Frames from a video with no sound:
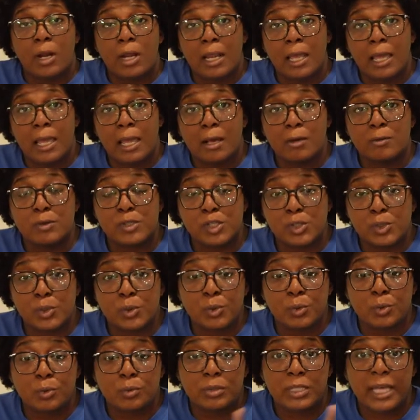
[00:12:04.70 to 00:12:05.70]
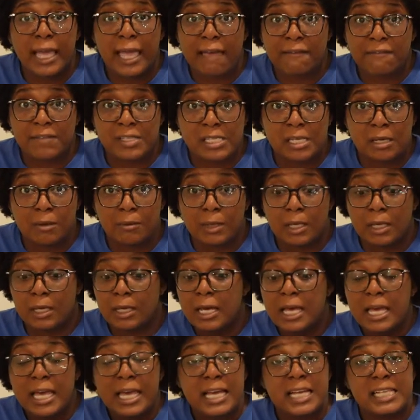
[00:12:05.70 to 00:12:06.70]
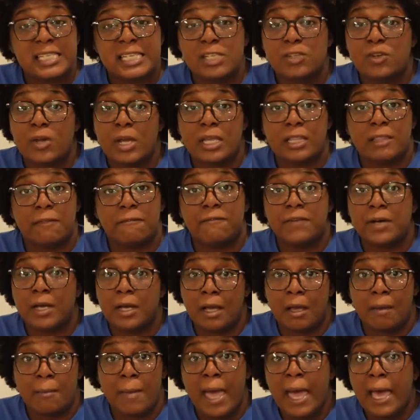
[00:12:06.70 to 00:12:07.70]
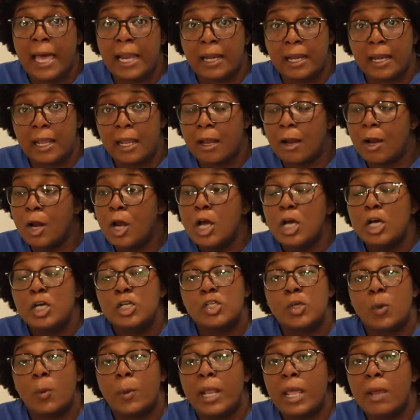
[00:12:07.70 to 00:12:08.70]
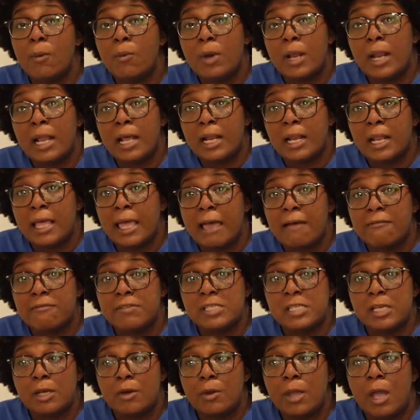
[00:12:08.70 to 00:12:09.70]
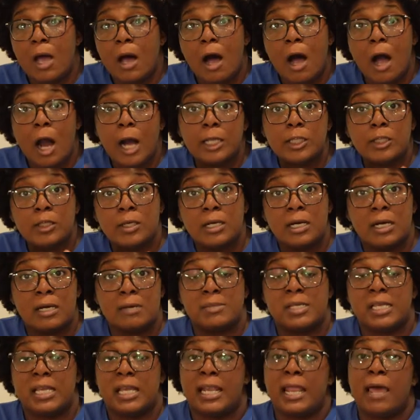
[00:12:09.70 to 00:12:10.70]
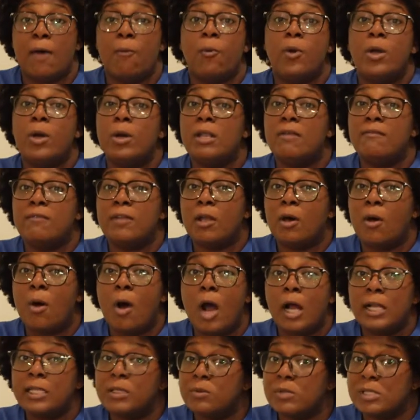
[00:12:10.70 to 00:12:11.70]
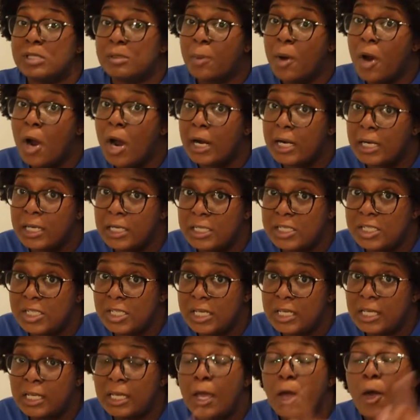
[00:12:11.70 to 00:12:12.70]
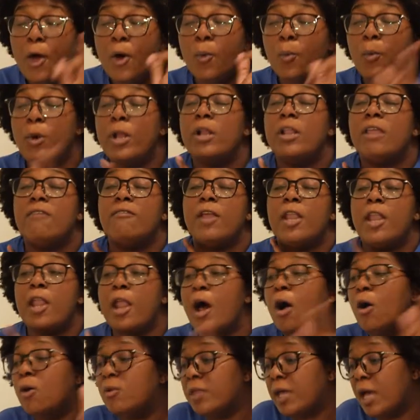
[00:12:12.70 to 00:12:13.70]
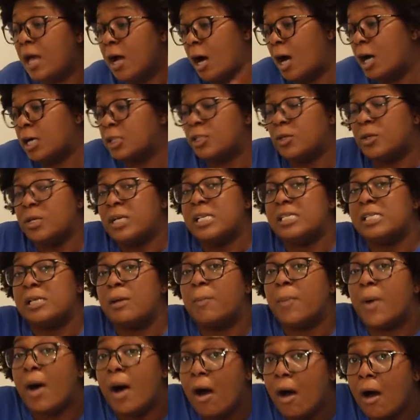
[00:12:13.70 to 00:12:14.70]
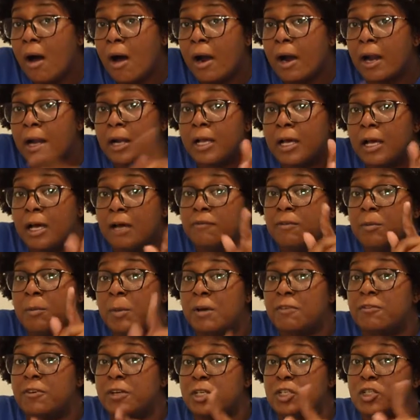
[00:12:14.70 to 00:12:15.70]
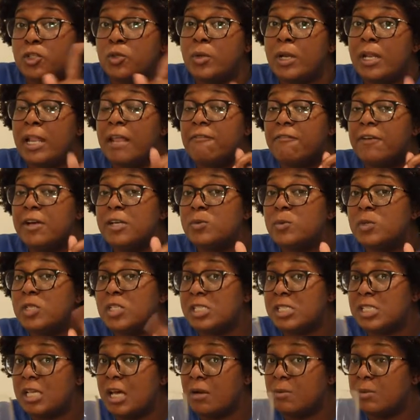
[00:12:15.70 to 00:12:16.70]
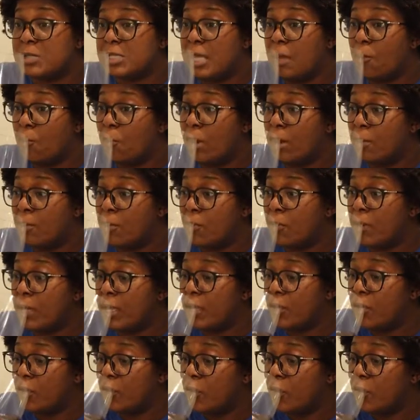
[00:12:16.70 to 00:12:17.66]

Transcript: down to the cafeteria because they trying to get the fuck up out of there so when they run out of the cafeteria arthur comes in now we don't even know arthur is a part of this shit we don't even know that arthur is a part of the motherfucker shooting at first we just thought it was that one boy